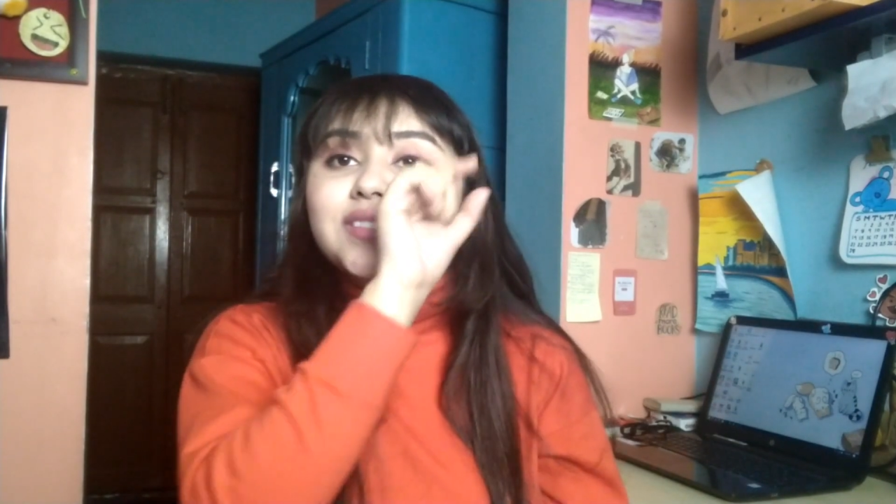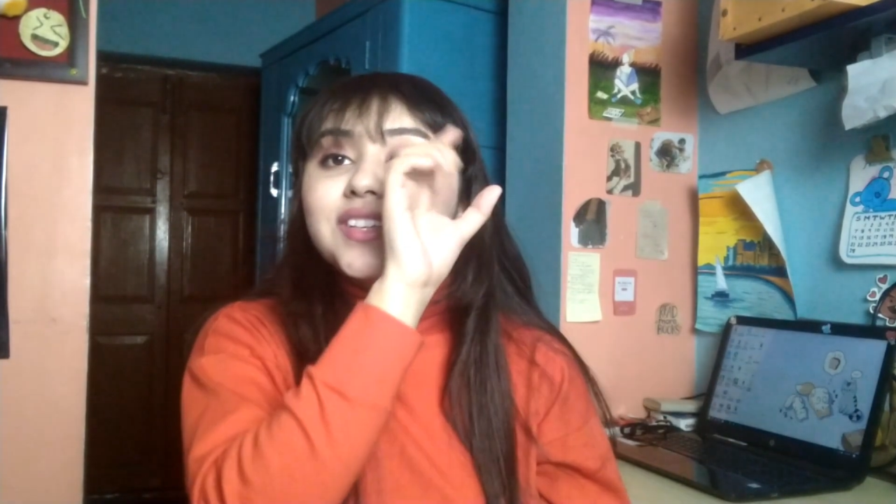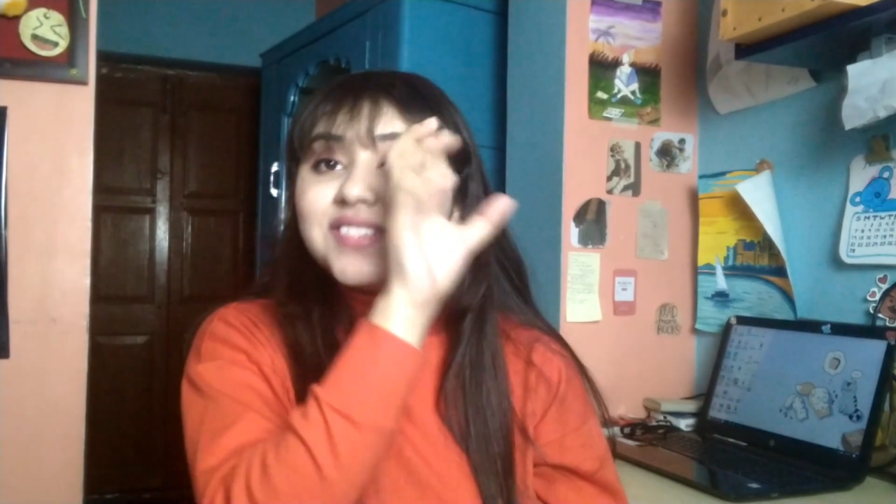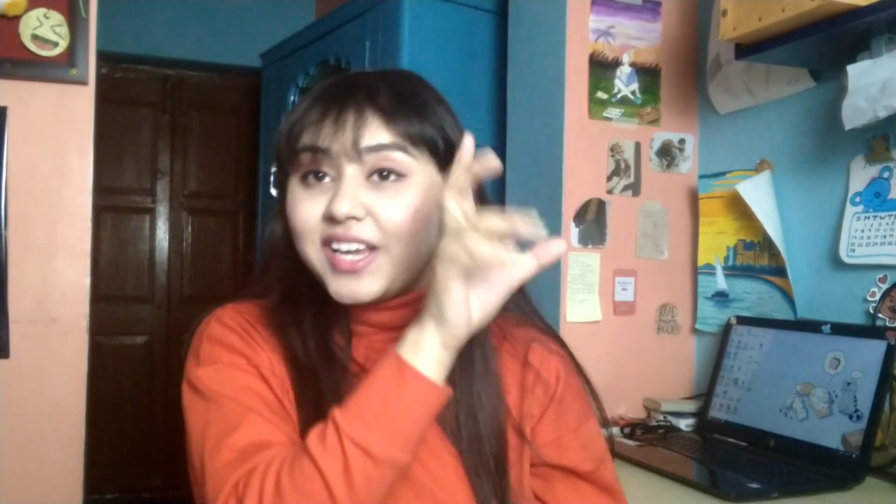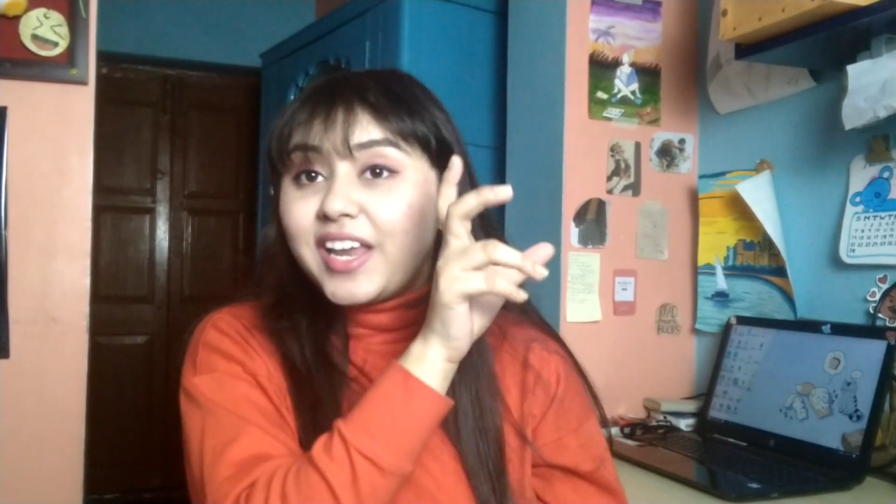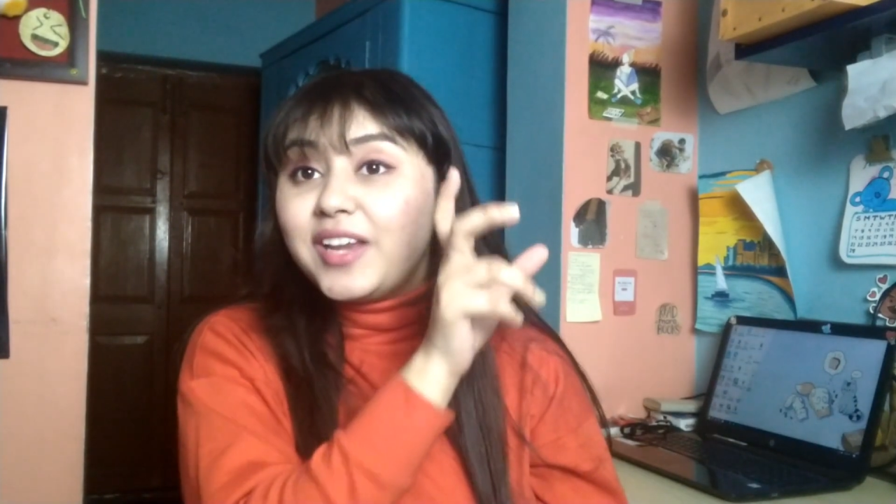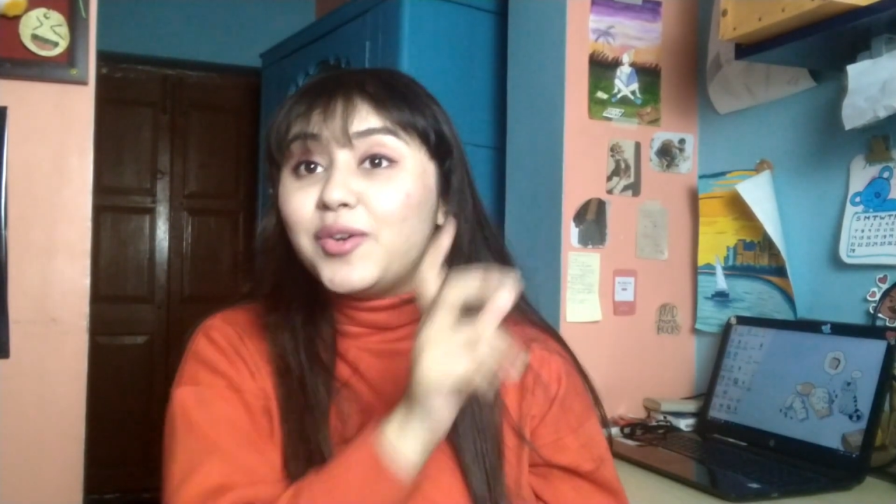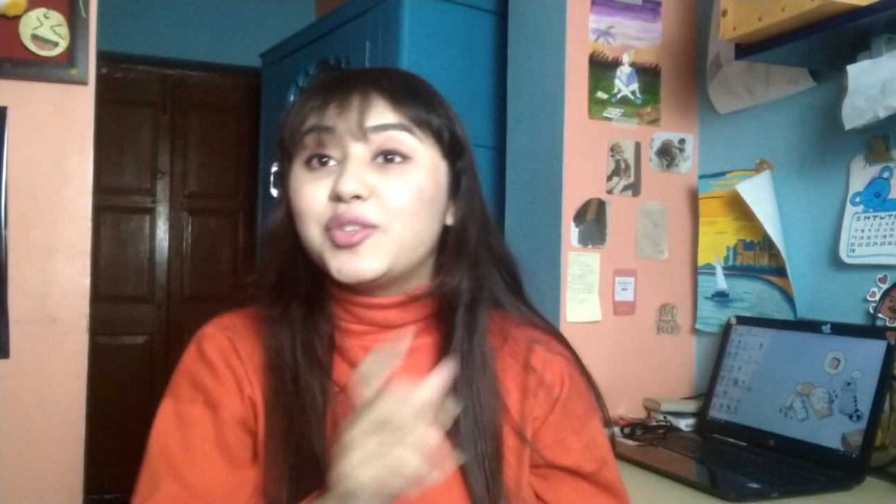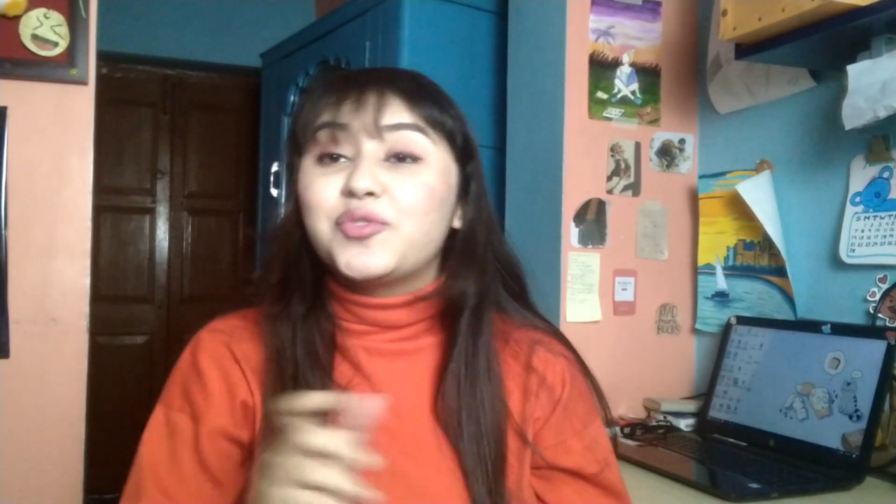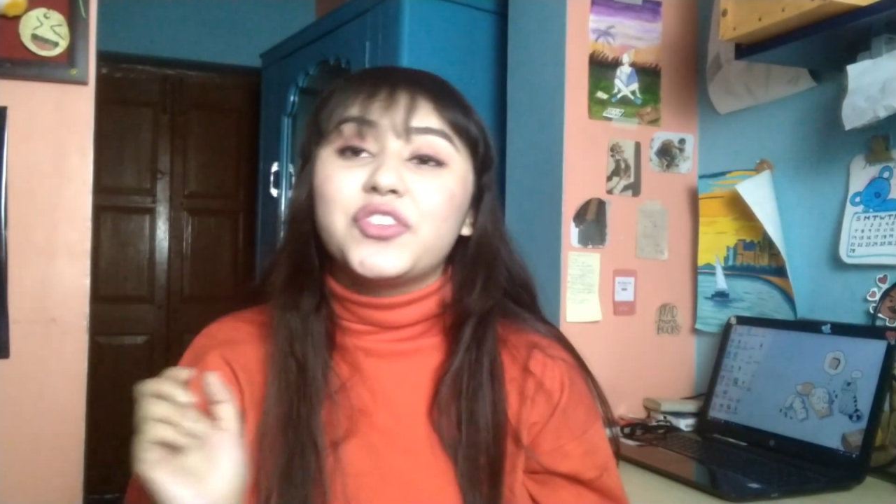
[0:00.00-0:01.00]
the sticky
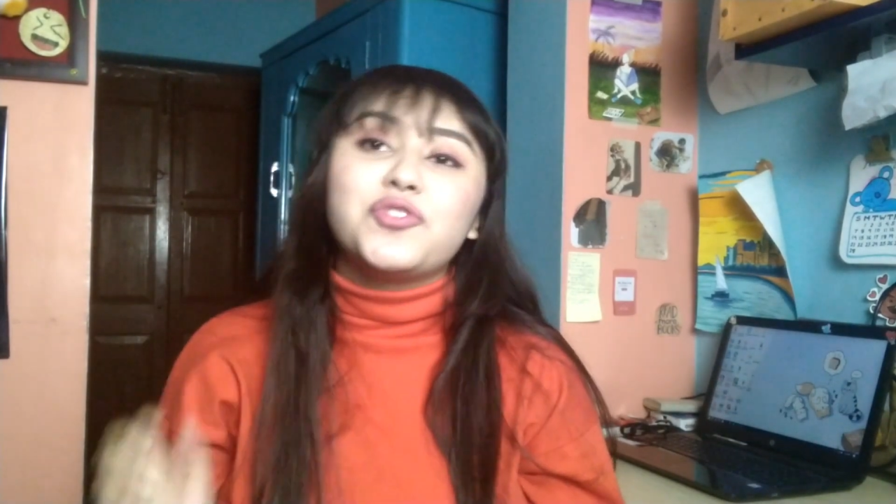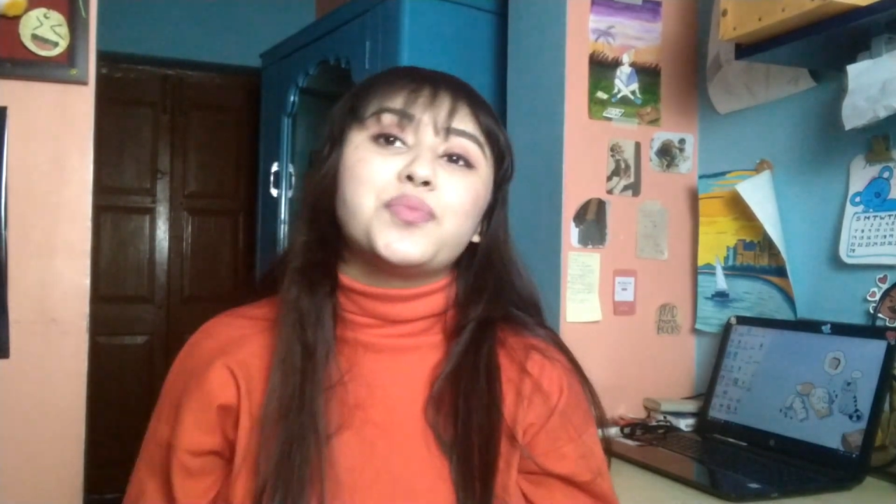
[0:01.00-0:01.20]
notes which you